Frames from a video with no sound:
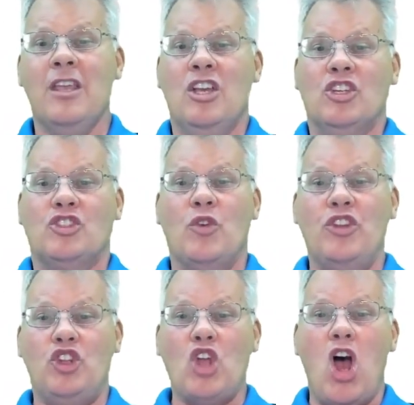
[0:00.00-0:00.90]
So the
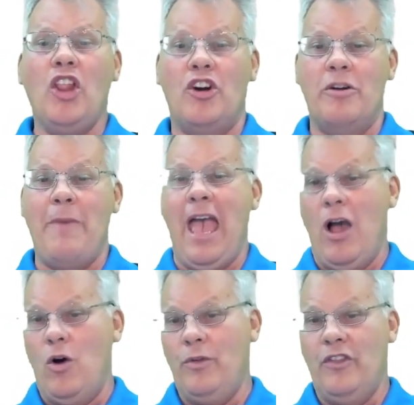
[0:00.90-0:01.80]
dollar
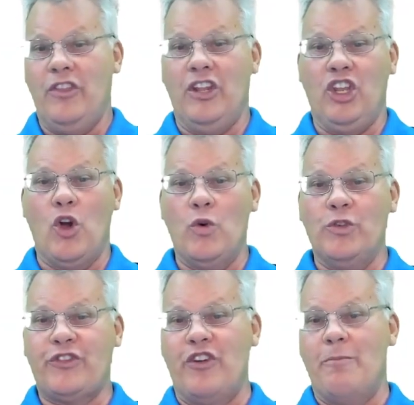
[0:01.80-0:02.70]
amount that
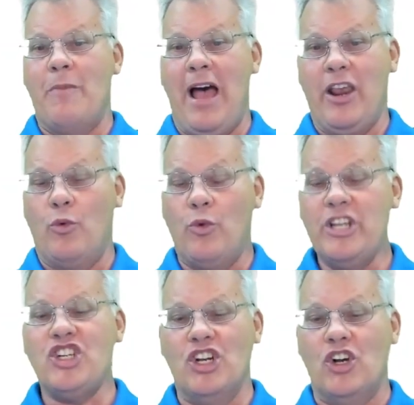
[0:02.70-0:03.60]
goes from my
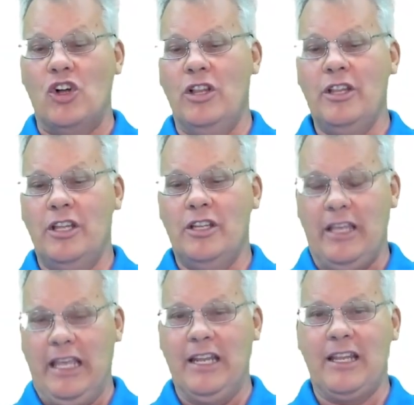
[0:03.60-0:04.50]
original
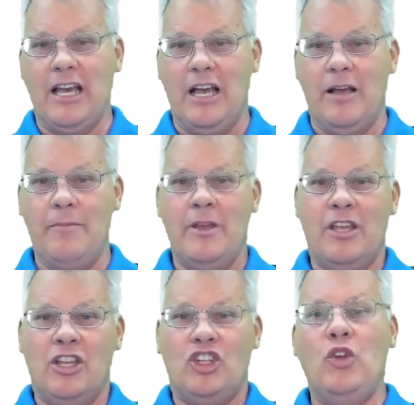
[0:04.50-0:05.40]
income
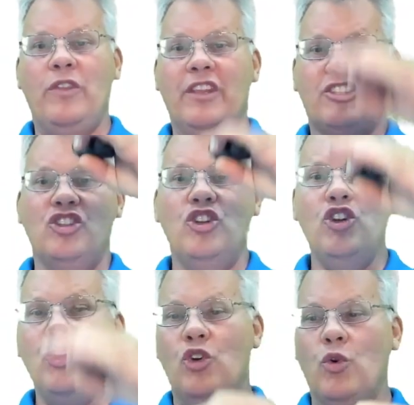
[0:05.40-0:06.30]
to this
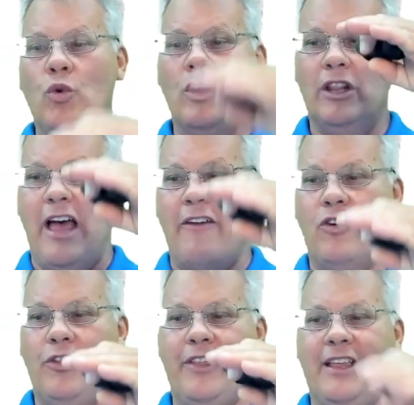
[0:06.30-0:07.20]
new
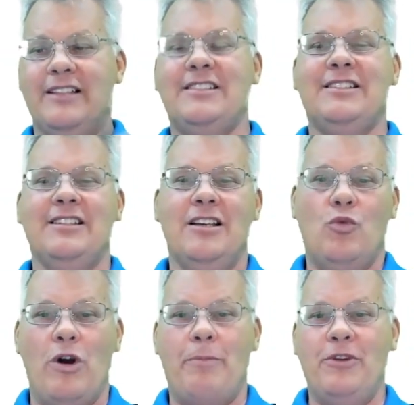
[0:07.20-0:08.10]
level that's
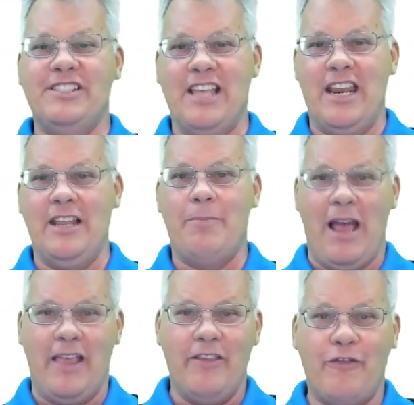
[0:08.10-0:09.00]
represented
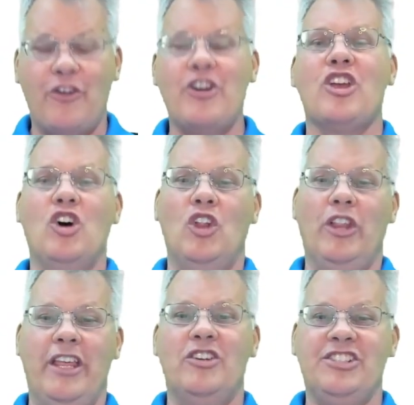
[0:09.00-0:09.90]
by the vertical
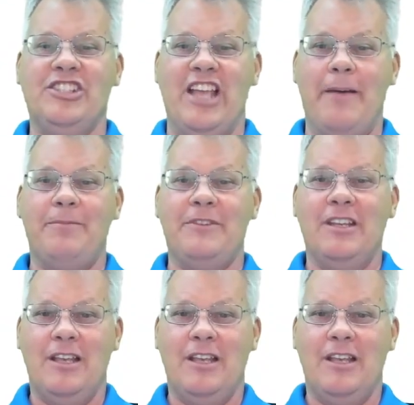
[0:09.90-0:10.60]
intercept